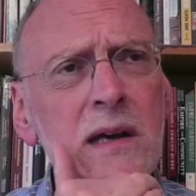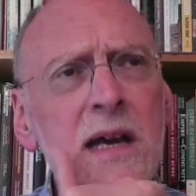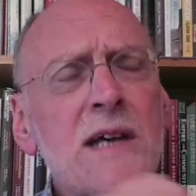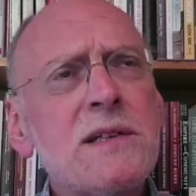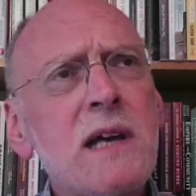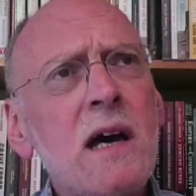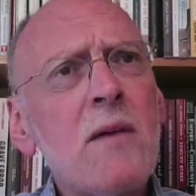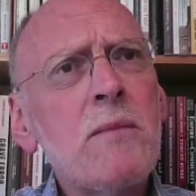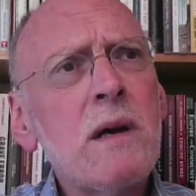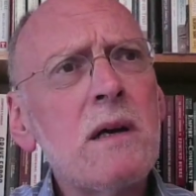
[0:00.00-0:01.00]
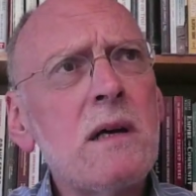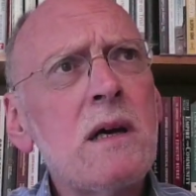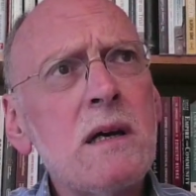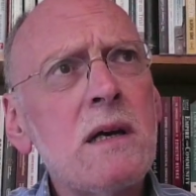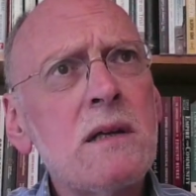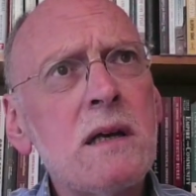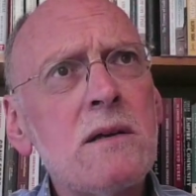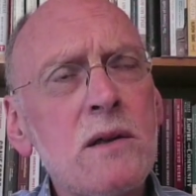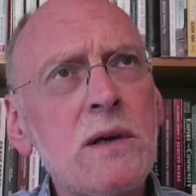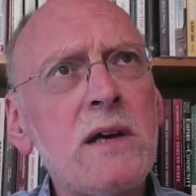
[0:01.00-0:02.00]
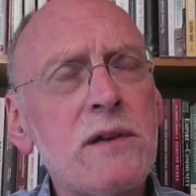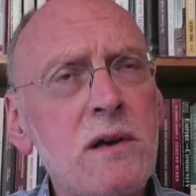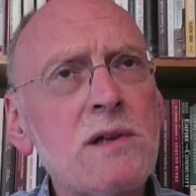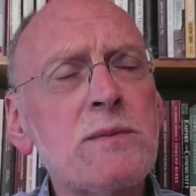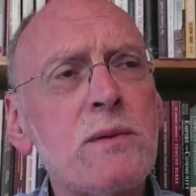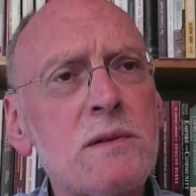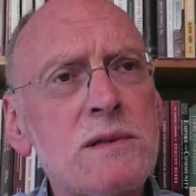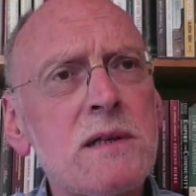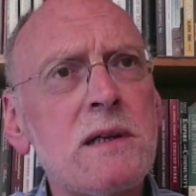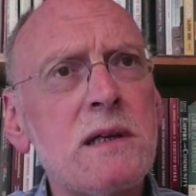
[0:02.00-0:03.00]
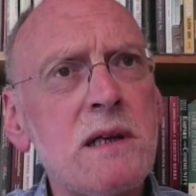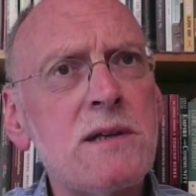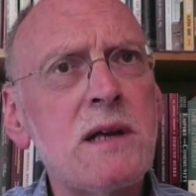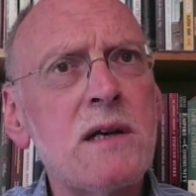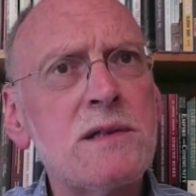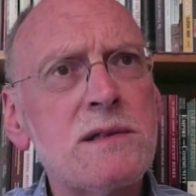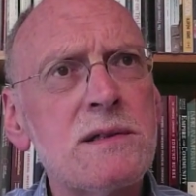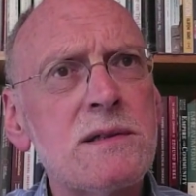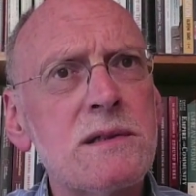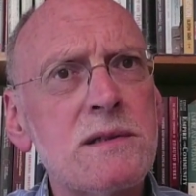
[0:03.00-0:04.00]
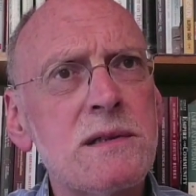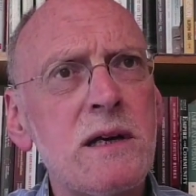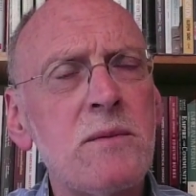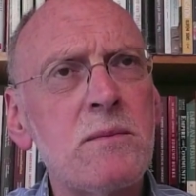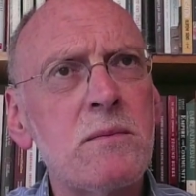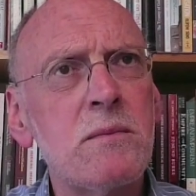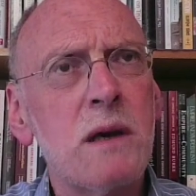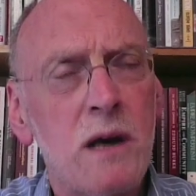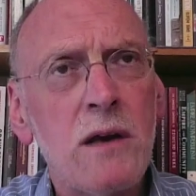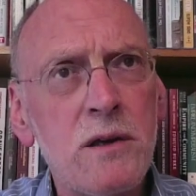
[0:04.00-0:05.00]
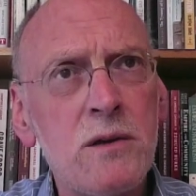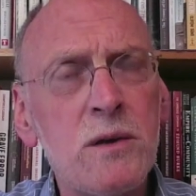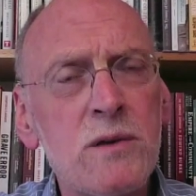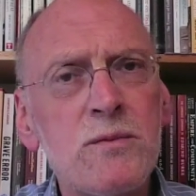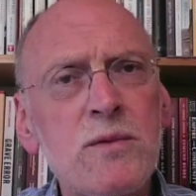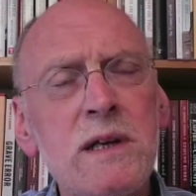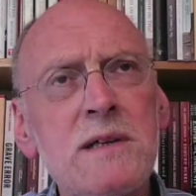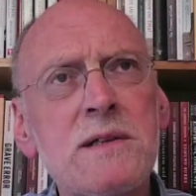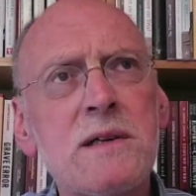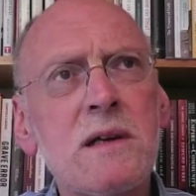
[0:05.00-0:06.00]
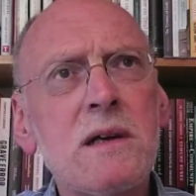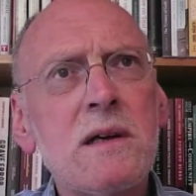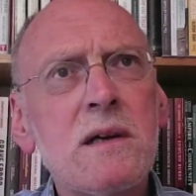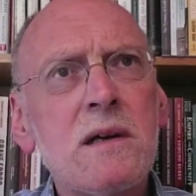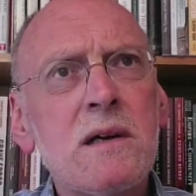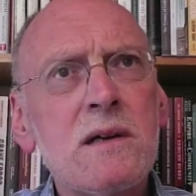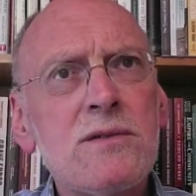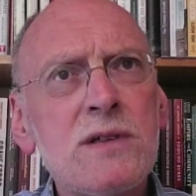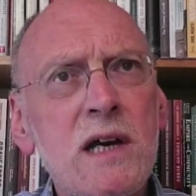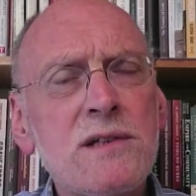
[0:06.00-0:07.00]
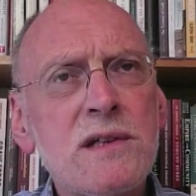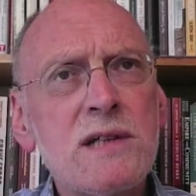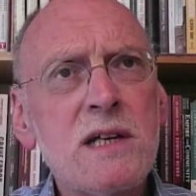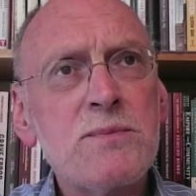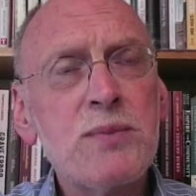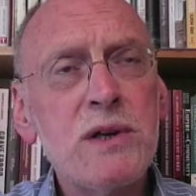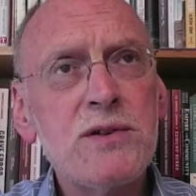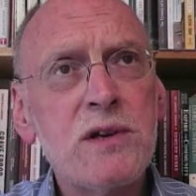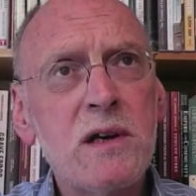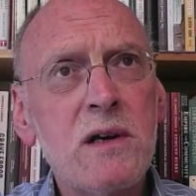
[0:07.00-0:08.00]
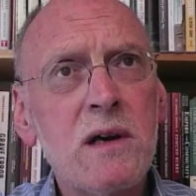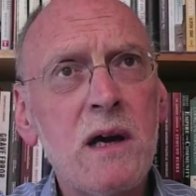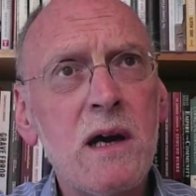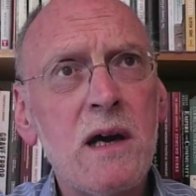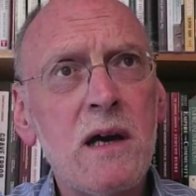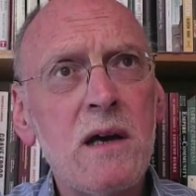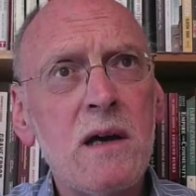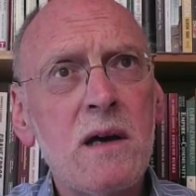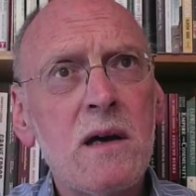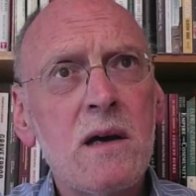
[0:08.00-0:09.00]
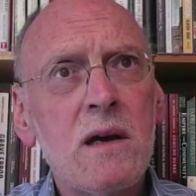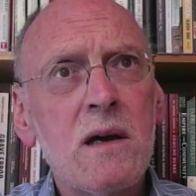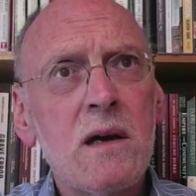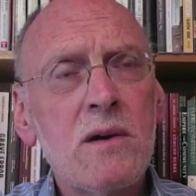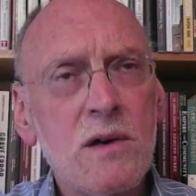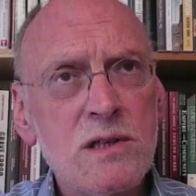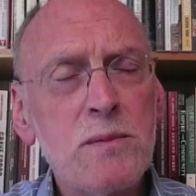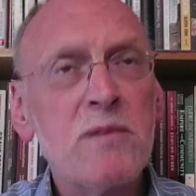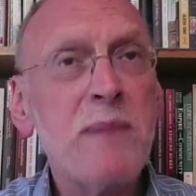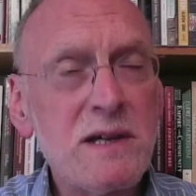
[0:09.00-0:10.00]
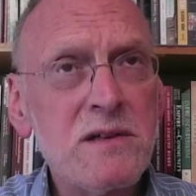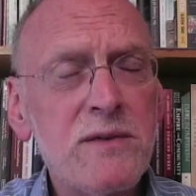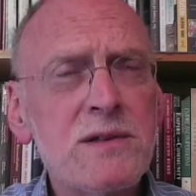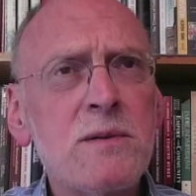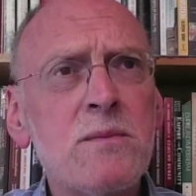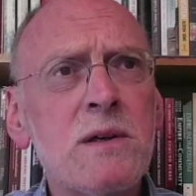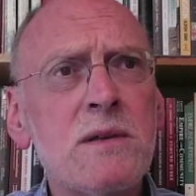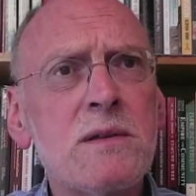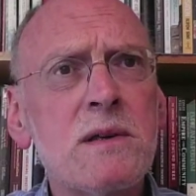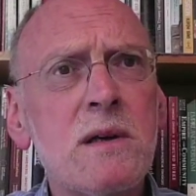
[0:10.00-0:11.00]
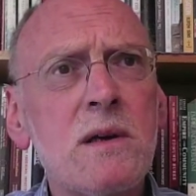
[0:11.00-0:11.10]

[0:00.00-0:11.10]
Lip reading: yes, looking at the Gospels, it does seem you can read Jesus as preaching a gospel of pacifism, that